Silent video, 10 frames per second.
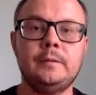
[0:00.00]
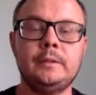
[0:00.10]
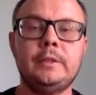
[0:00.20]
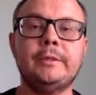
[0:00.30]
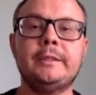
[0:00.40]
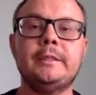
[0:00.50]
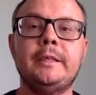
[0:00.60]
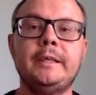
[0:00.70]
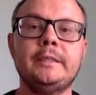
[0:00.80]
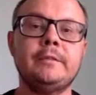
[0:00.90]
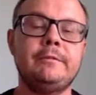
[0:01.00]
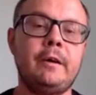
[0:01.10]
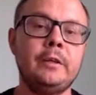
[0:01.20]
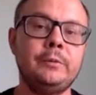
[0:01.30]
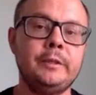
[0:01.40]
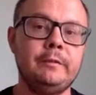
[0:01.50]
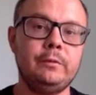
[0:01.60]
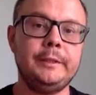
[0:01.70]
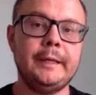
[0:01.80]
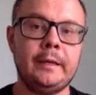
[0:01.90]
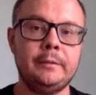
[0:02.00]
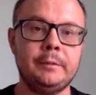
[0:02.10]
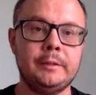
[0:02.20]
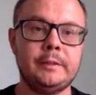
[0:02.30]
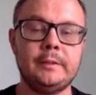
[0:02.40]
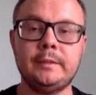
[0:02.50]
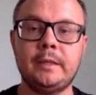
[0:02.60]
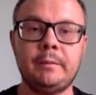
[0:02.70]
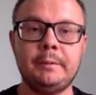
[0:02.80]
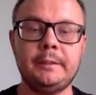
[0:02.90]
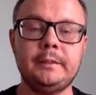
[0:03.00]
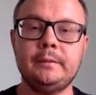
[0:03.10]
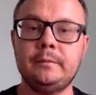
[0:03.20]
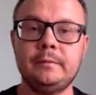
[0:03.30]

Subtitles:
So it contains the following 3 elements: the topic,